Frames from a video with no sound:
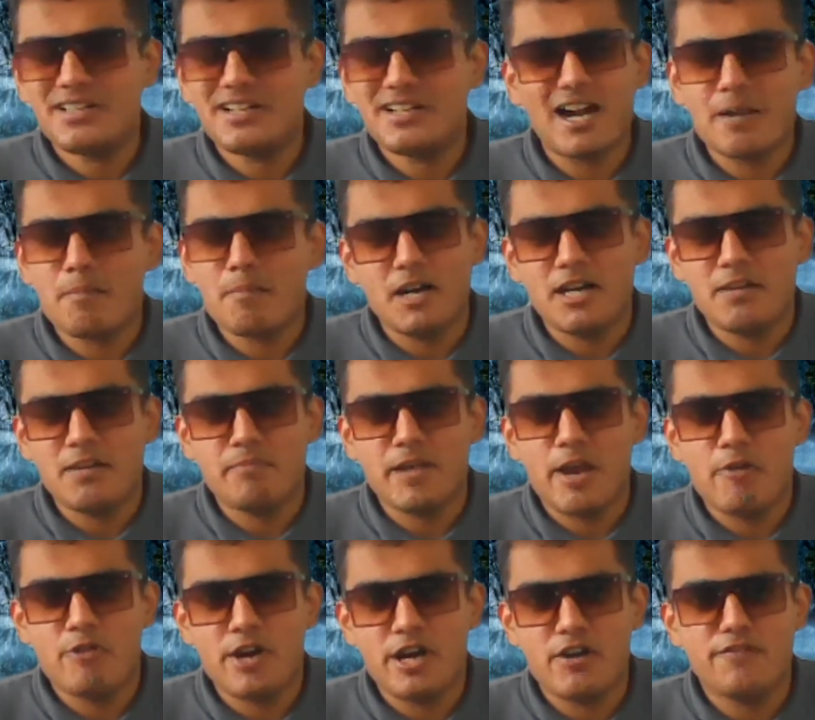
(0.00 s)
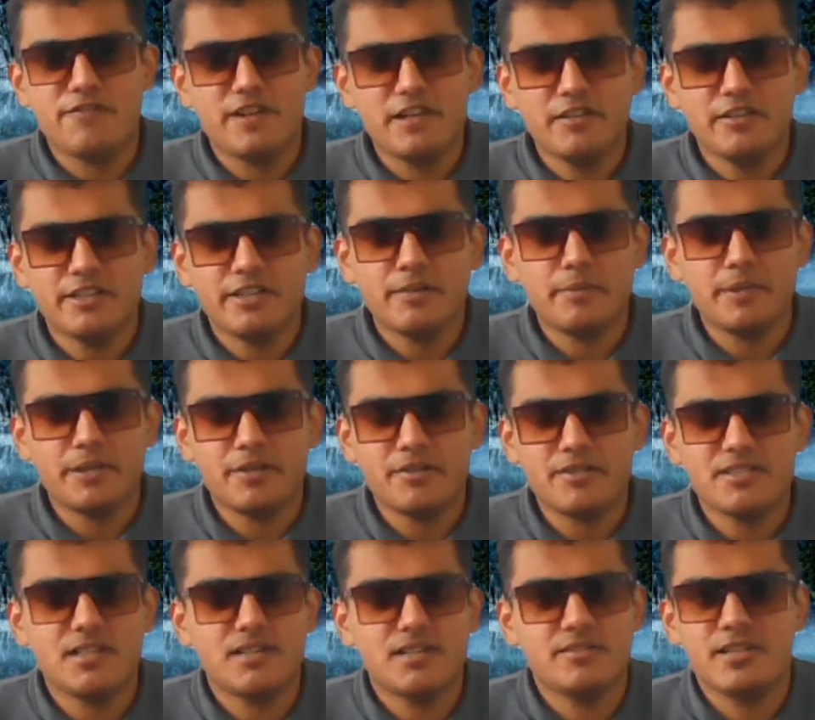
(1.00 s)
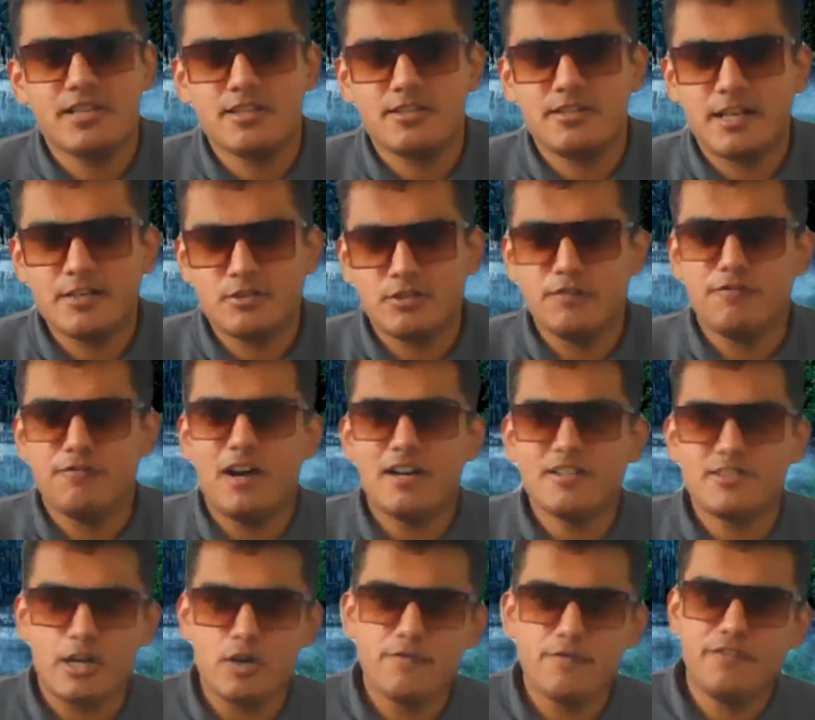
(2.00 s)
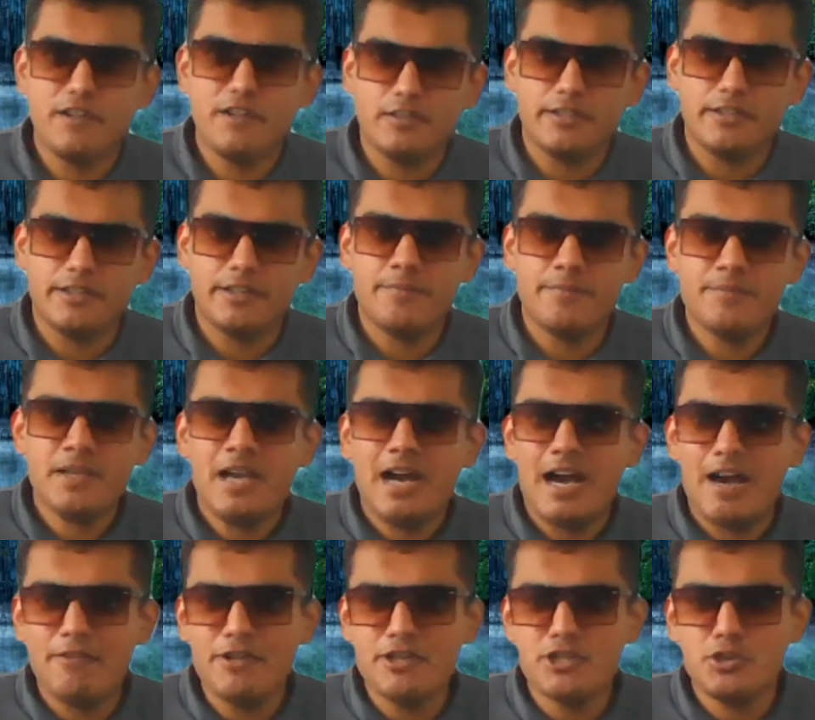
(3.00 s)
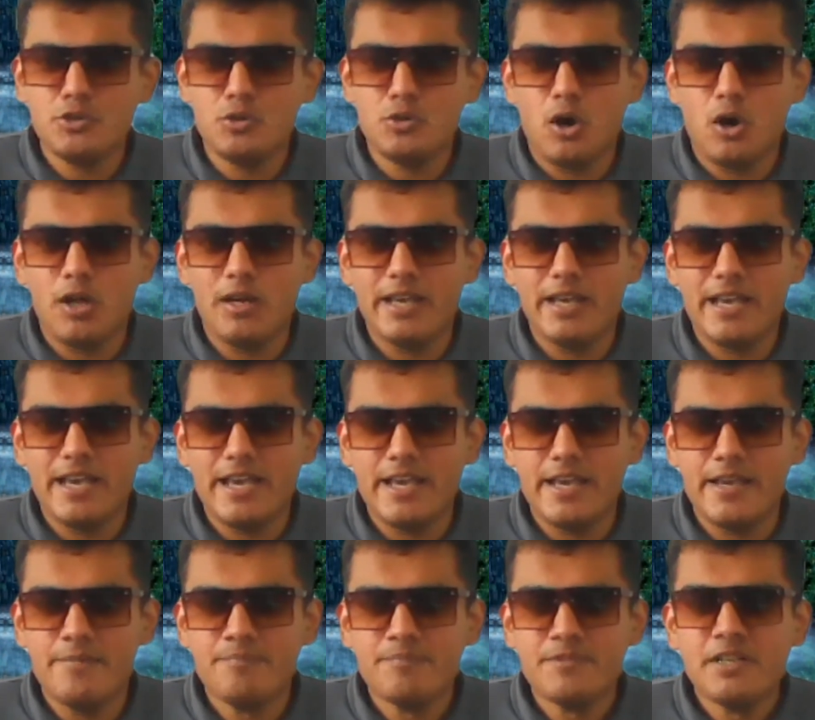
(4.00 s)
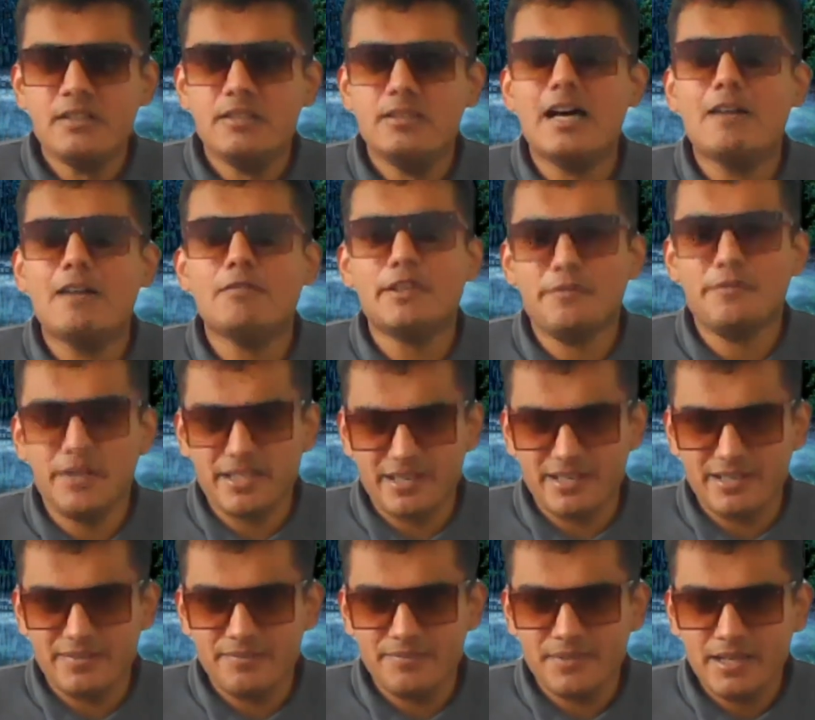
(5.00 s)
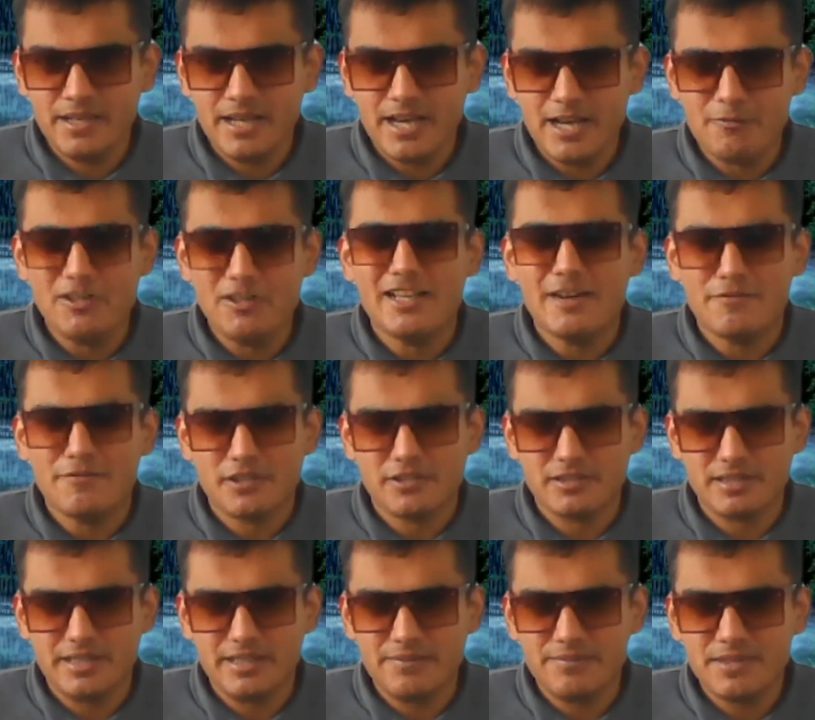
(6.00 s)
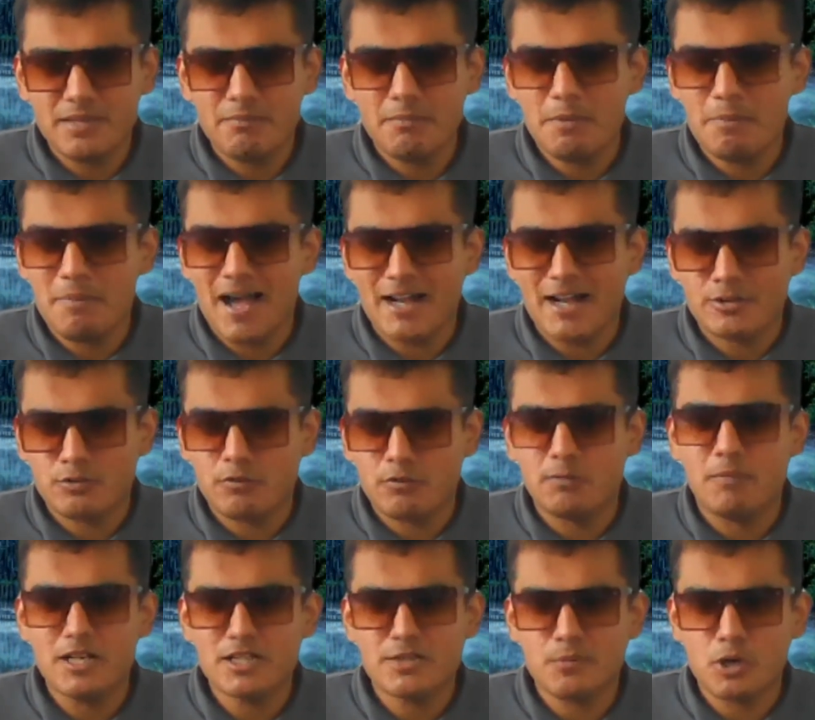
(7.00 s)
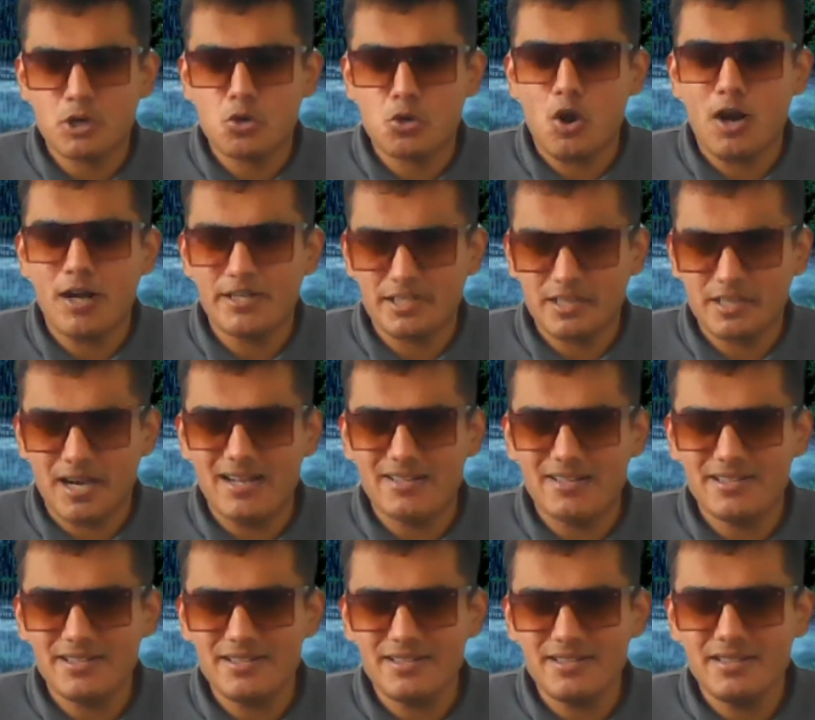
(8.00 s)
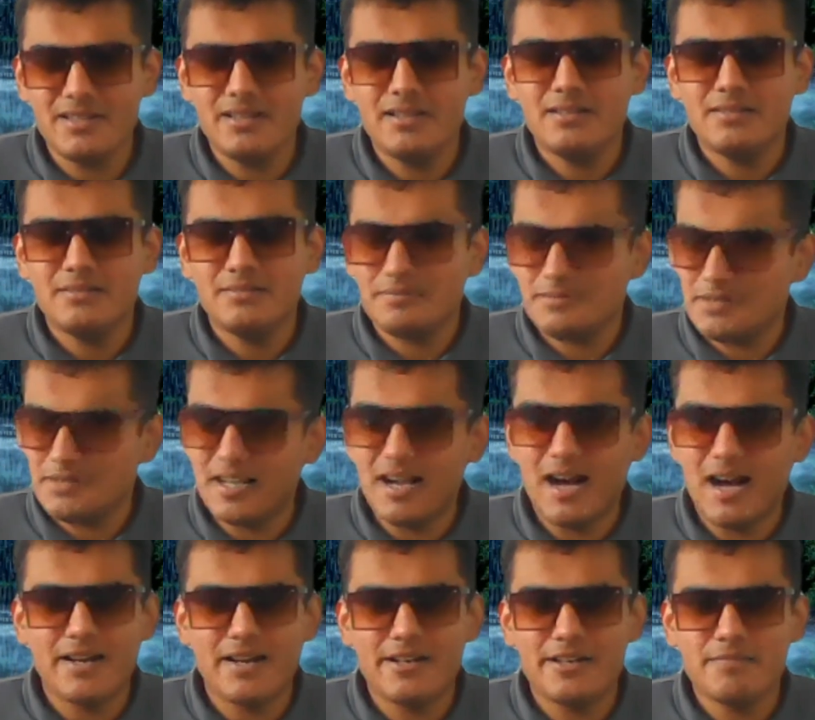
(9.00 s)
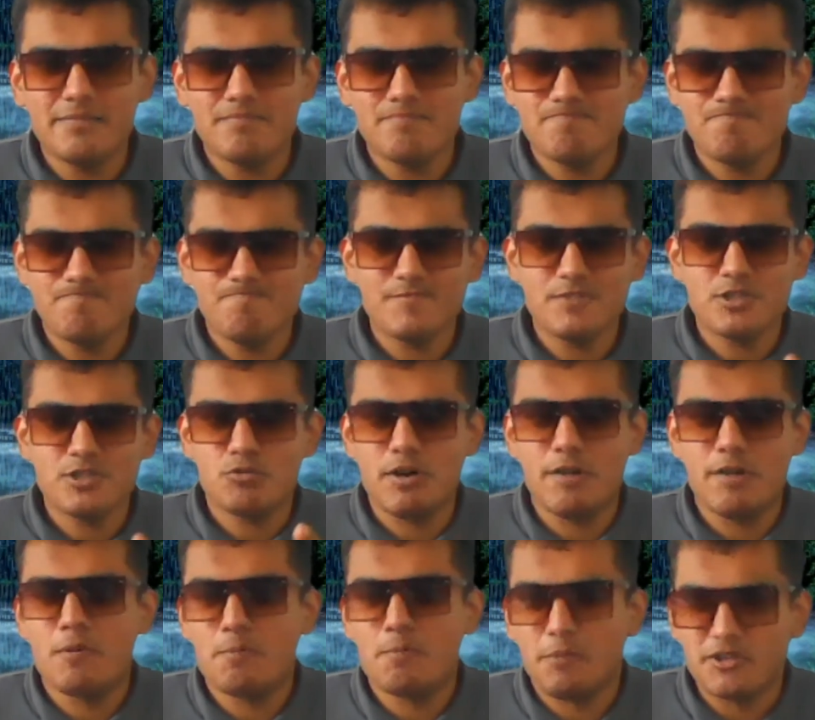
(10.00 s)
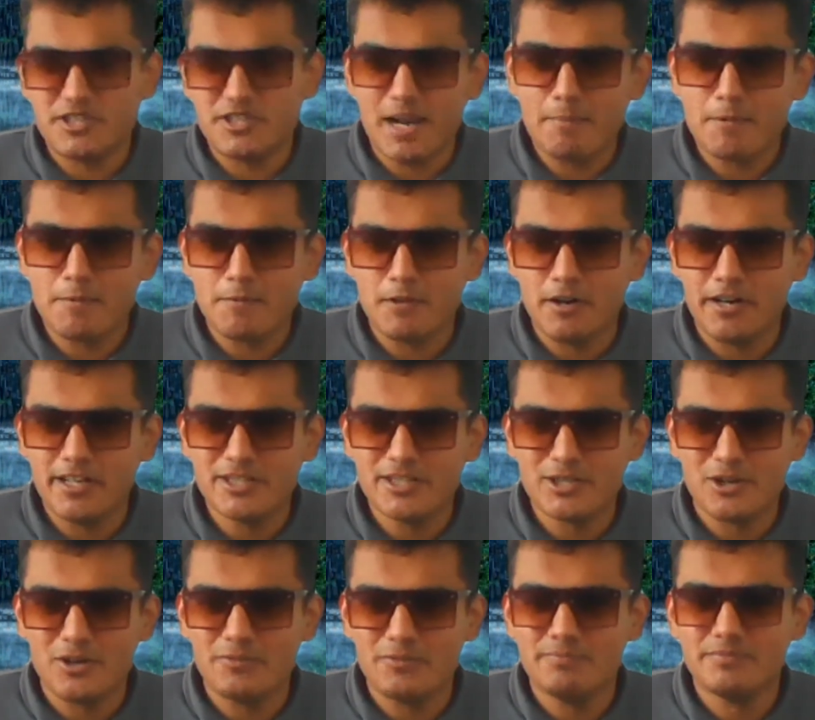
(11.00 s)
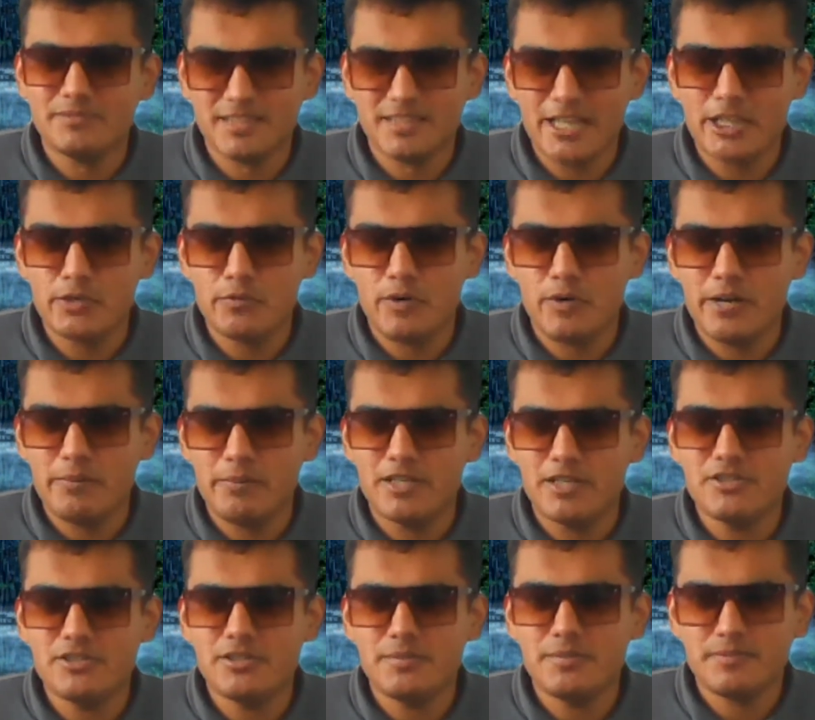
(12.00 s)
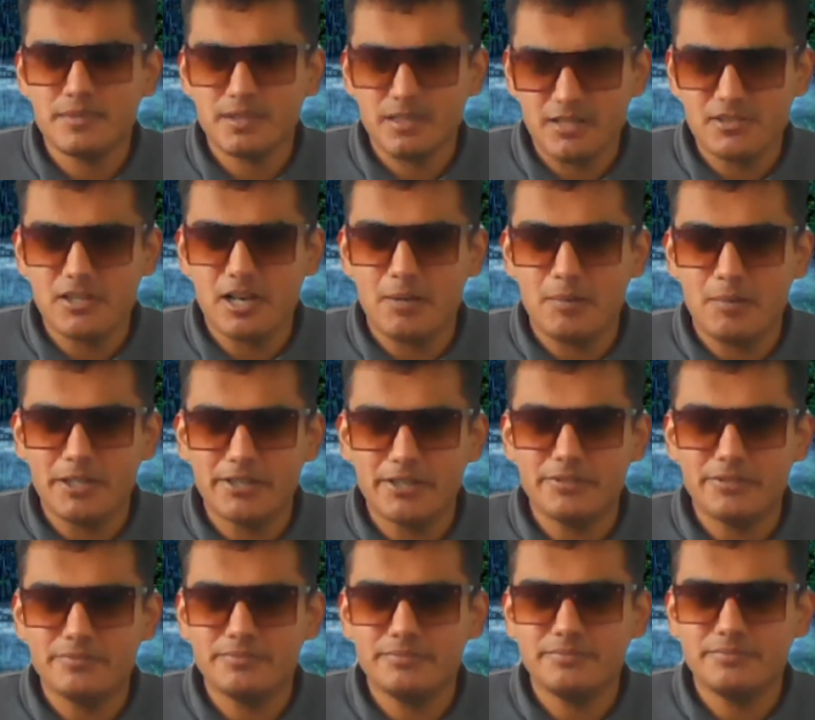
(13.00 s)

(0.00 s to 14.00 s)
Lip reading: you gotta multiply rate of failure, because success lies in the far side of failure. I wish you all a lovely weekend, and we'll definitely be back with much more quality content. You got it straight from Perceptive Learning Zone. Thank you very much. Assalamu alaikum.